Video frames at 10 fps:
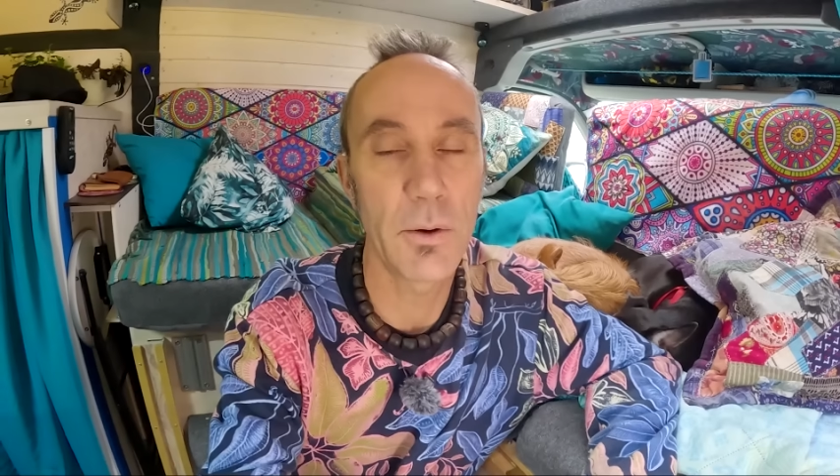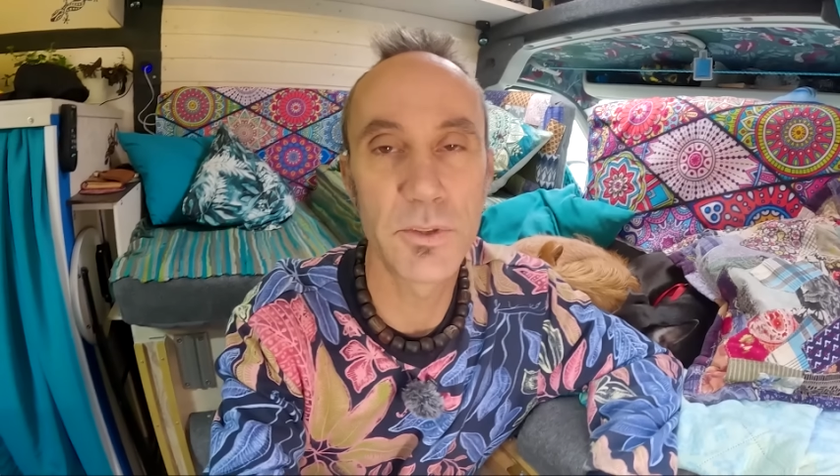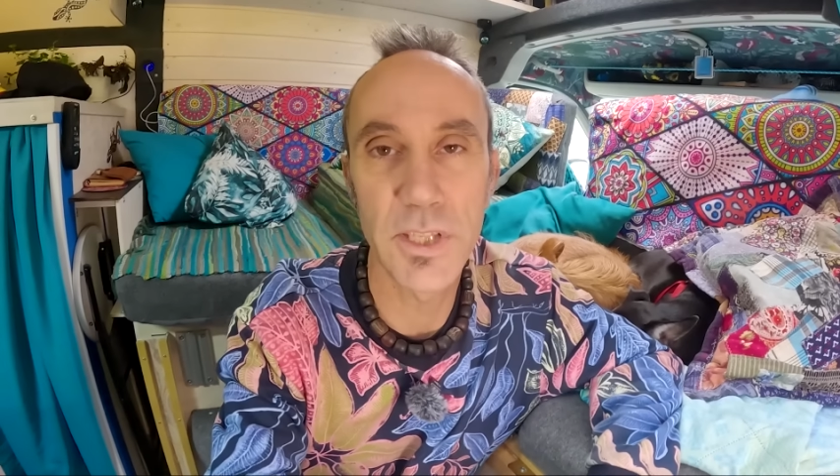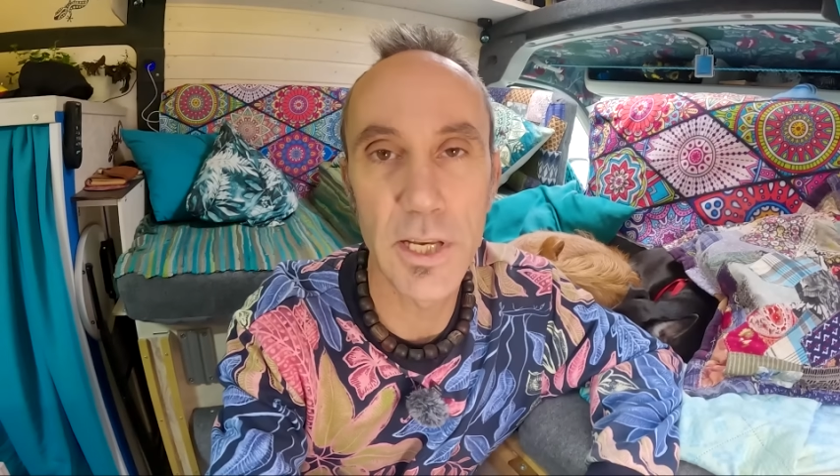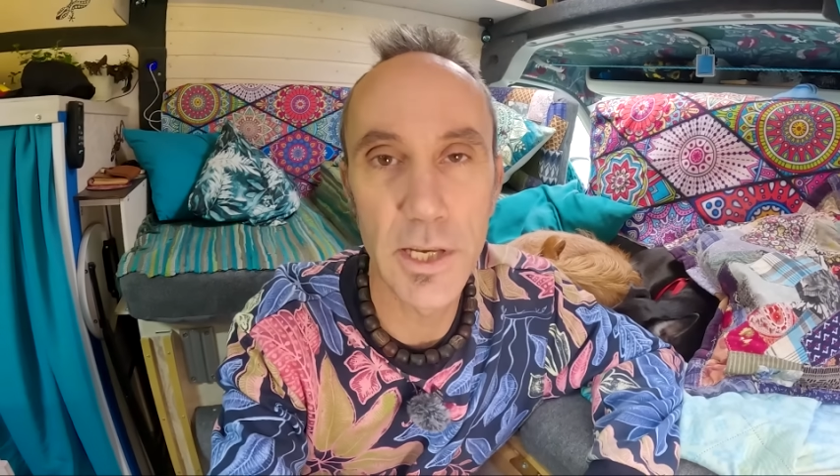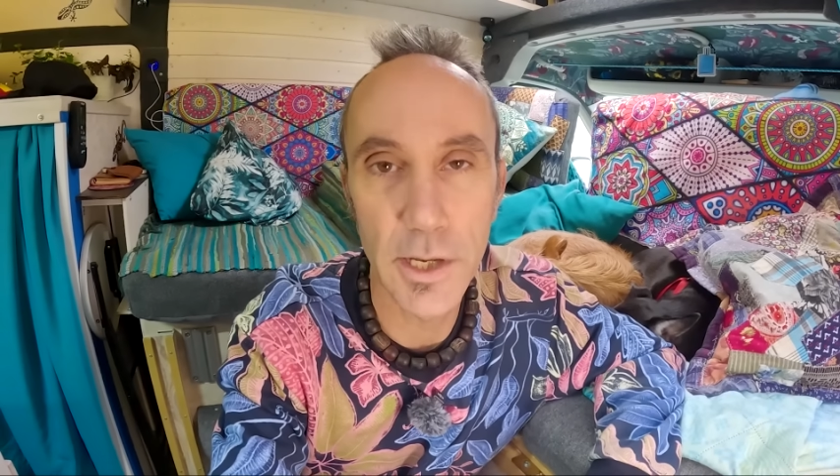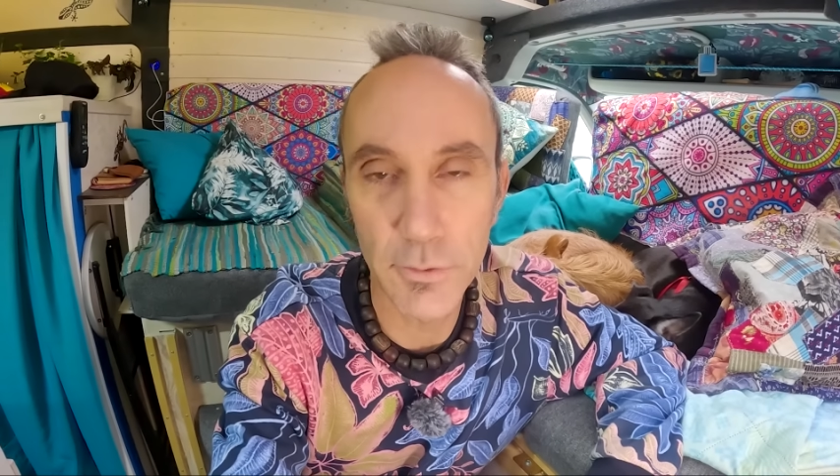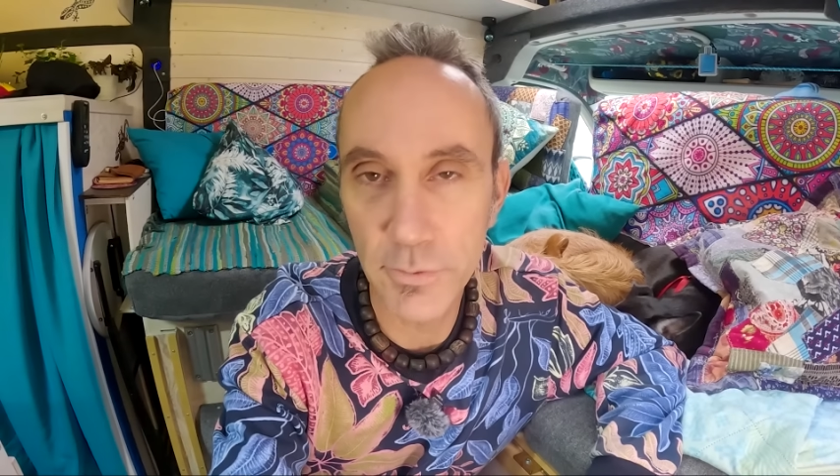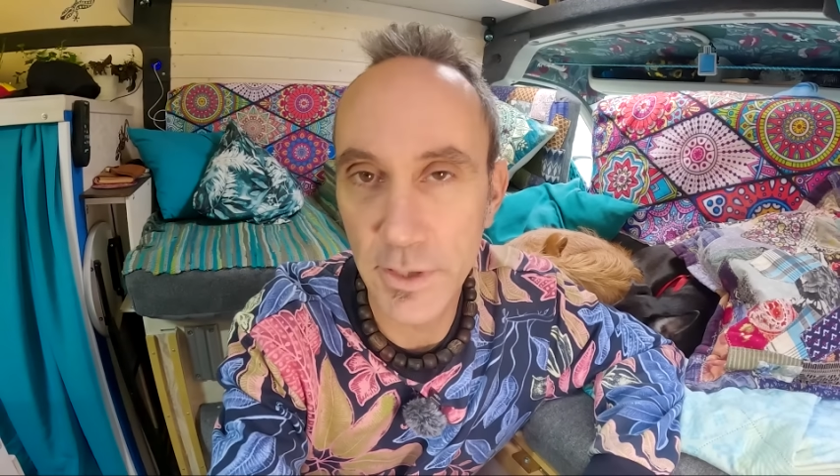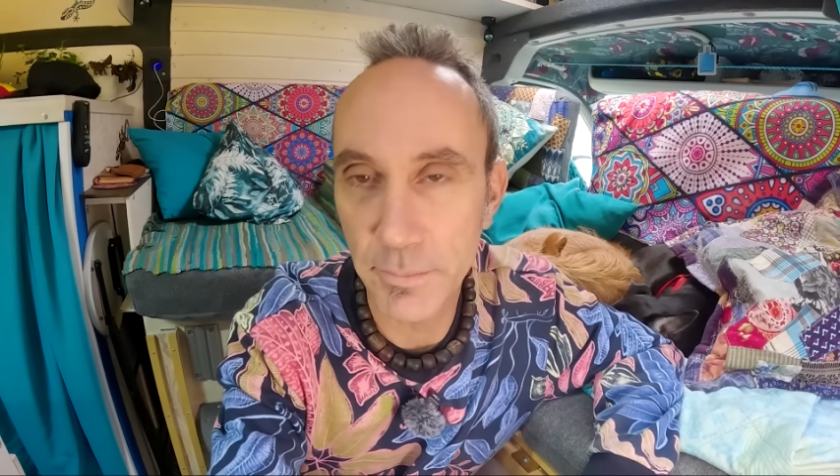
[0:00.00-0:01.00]
That was a
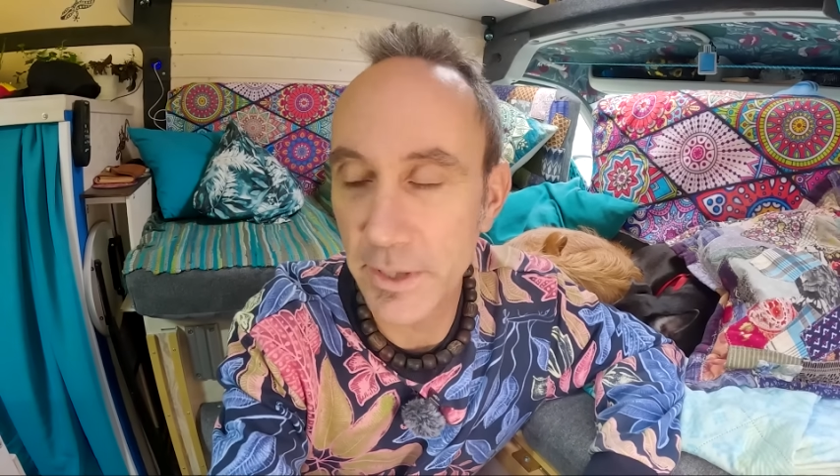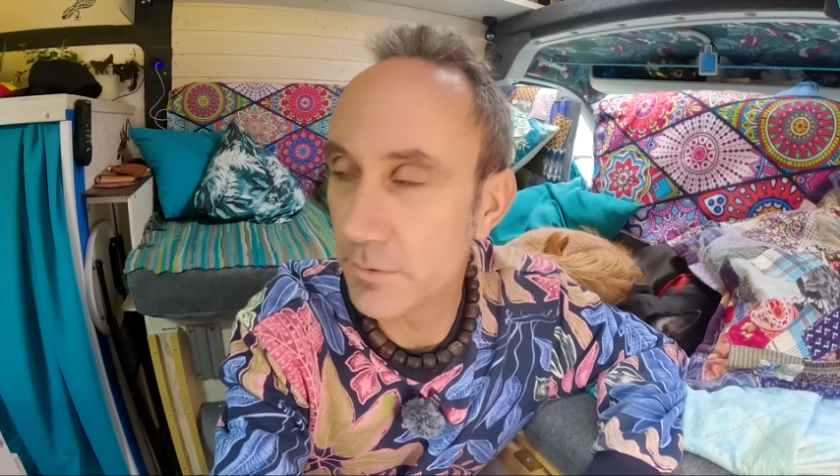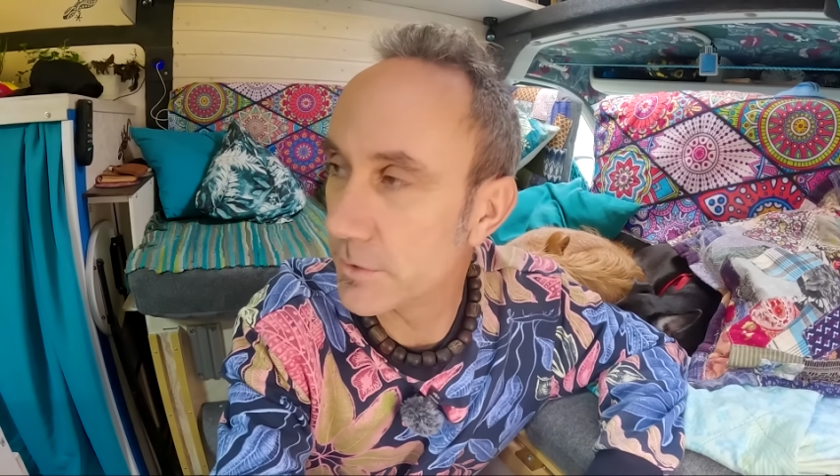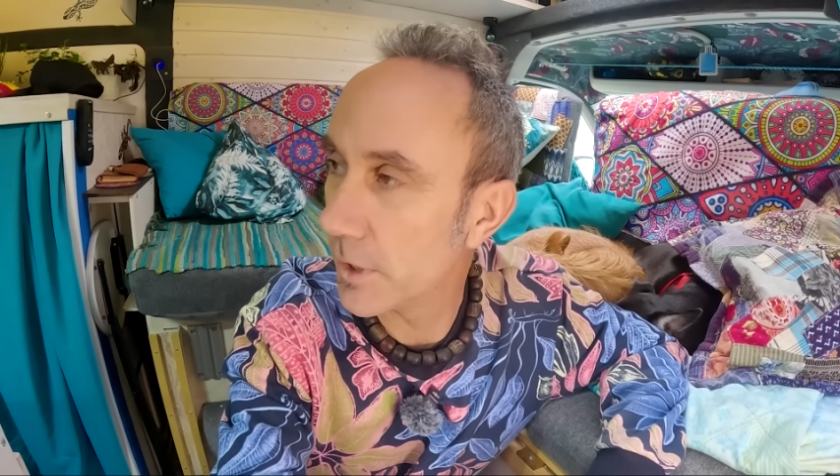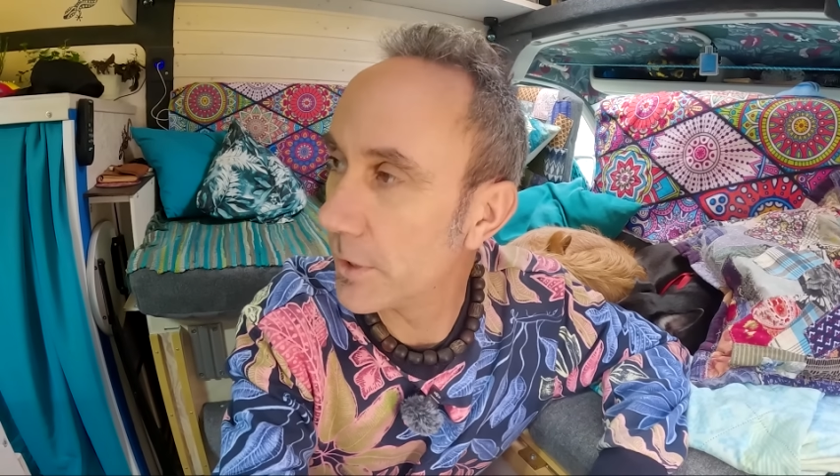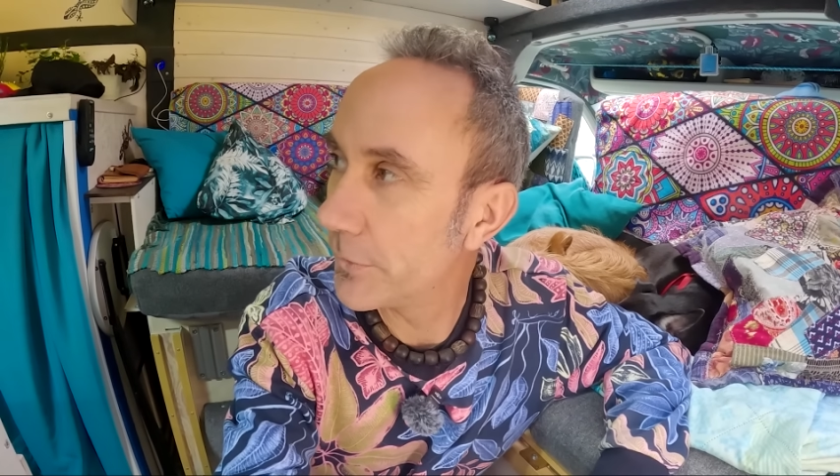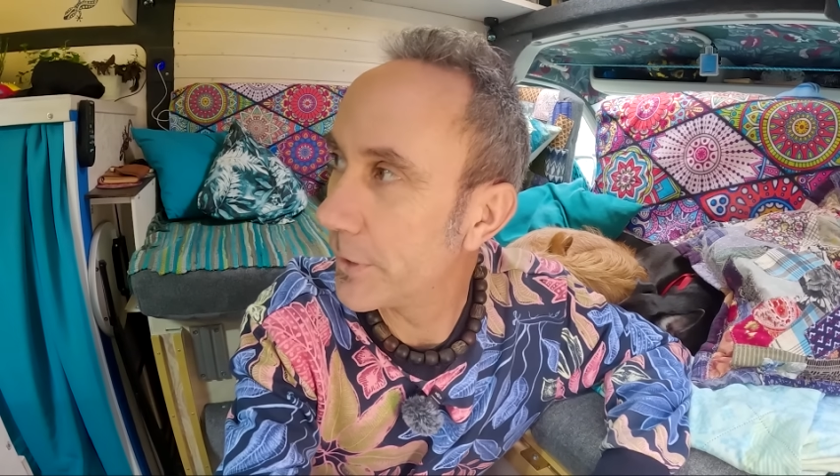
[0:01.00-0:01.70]
lovely meal, darling.